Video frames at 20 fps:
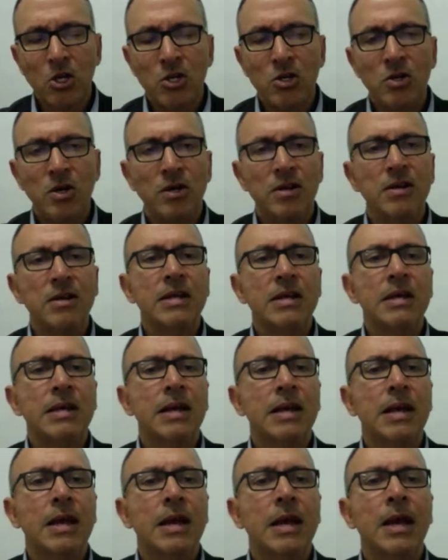not
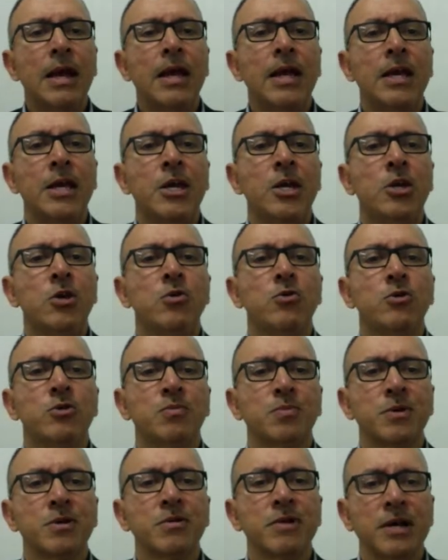a
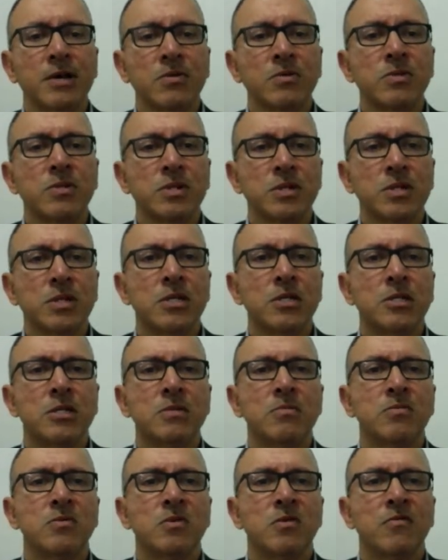huge prerequisite in
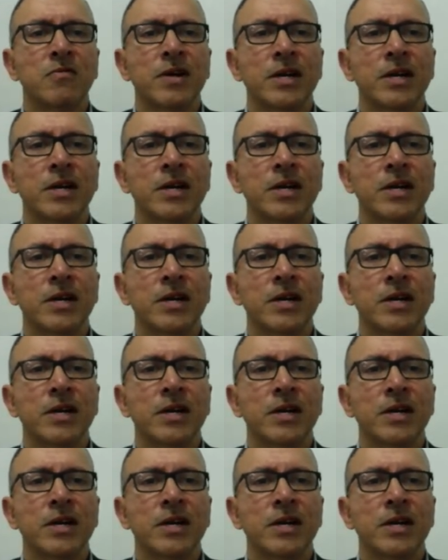terms of